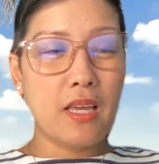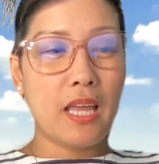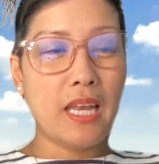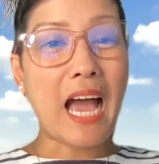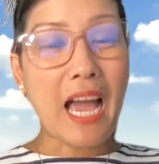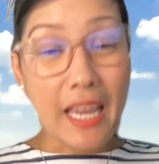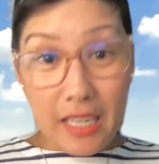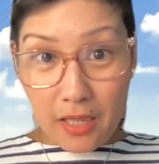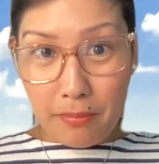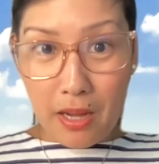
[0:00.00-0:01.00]
and
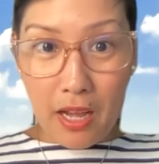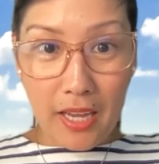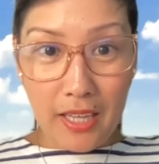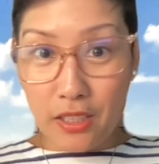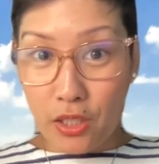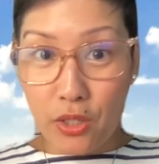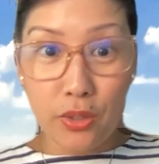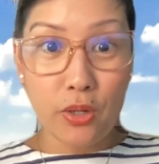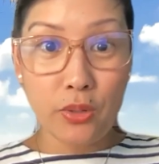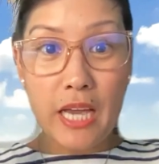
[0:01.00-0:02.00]
hiding behind the
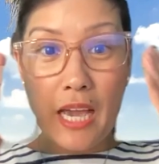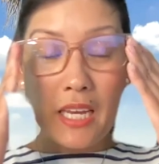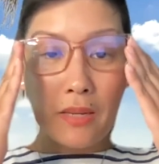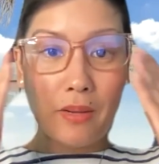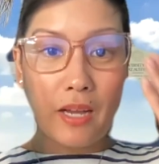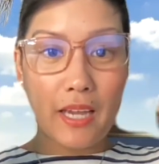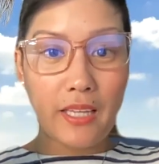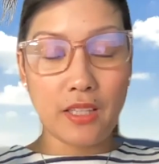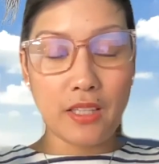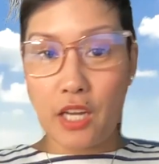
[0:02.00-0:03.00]
logos, hiding
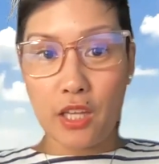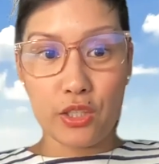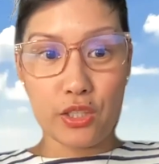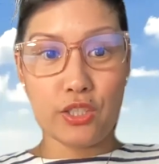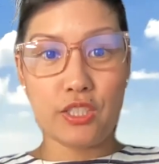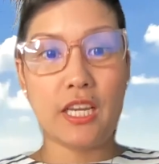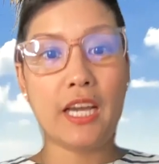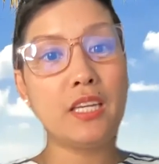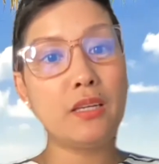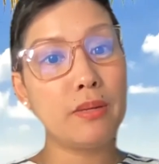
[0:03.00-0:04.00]
behind the colors, and
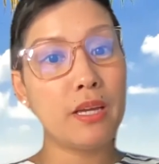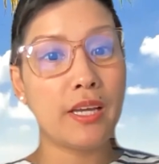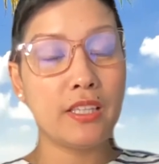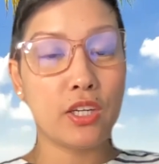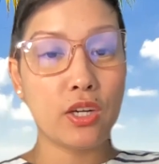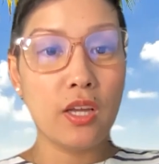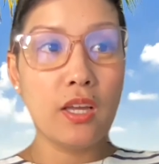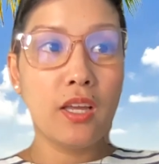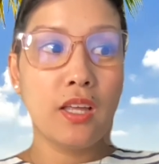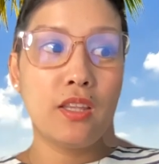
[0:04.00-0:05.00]
hiding behind
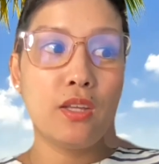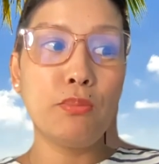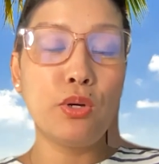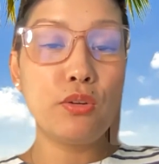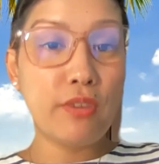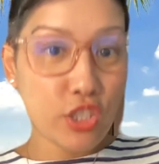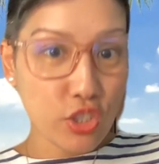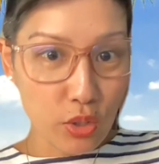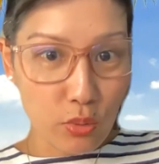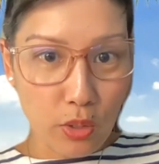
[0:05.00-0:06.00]
the
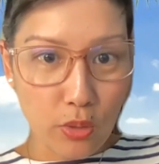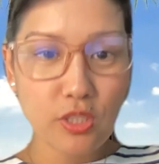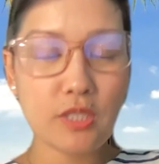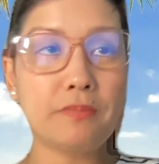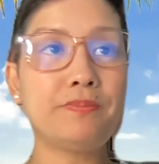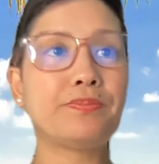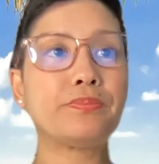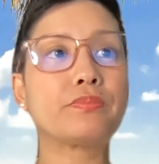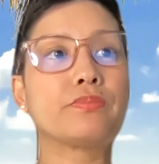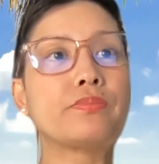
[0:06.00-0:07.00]
motivational quotes.
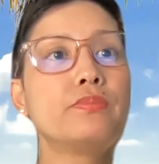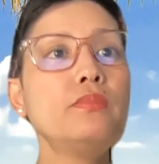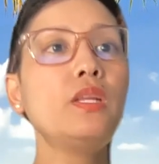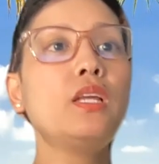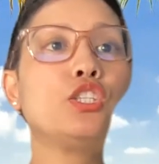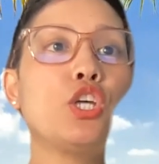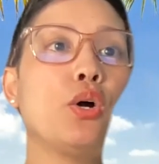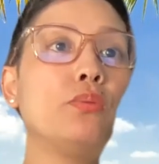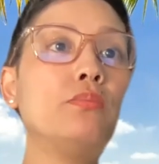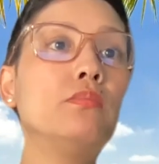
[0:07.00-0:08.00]

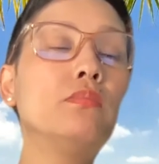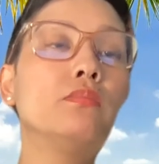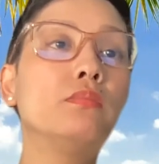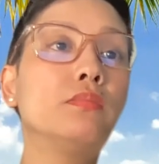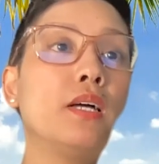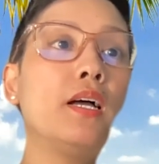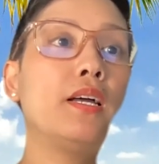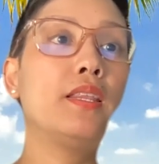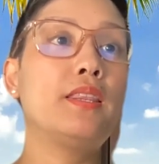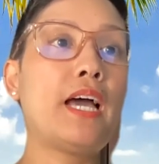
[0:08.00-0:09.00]
So
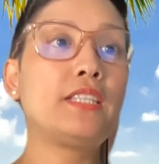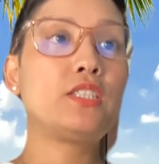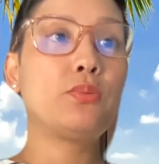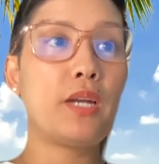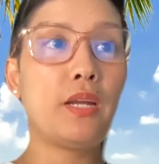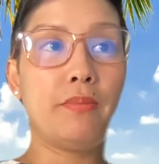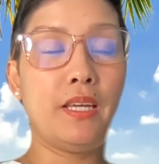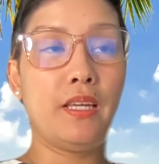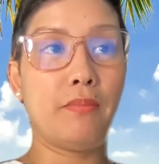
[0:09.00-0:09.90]
that's what I mean